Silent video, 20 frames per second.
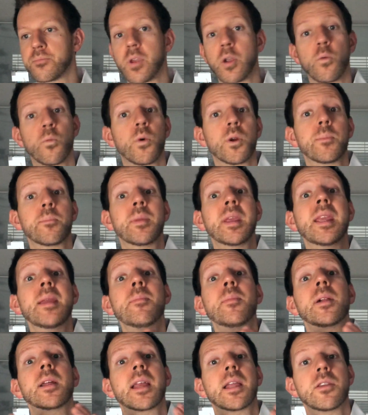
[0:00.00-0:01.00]
What
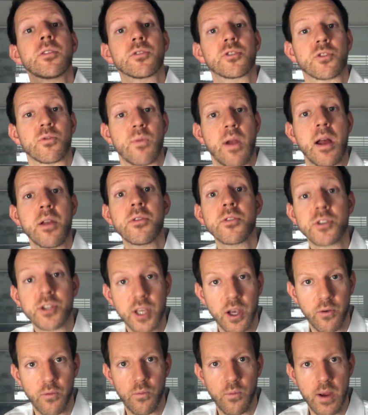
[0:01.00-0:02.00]
people can you surround
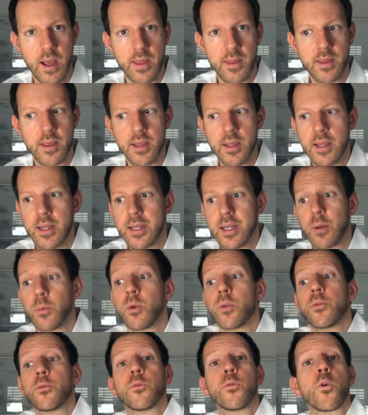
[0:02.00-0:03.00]
yourself with that
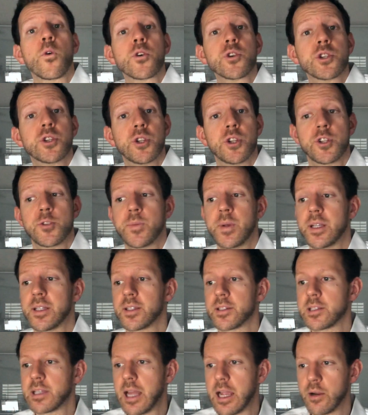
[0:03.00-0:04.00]
will force you to speak
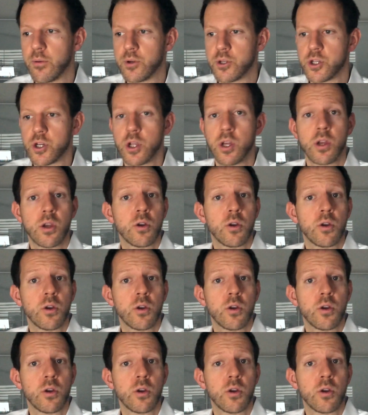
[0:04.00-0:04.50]
this language?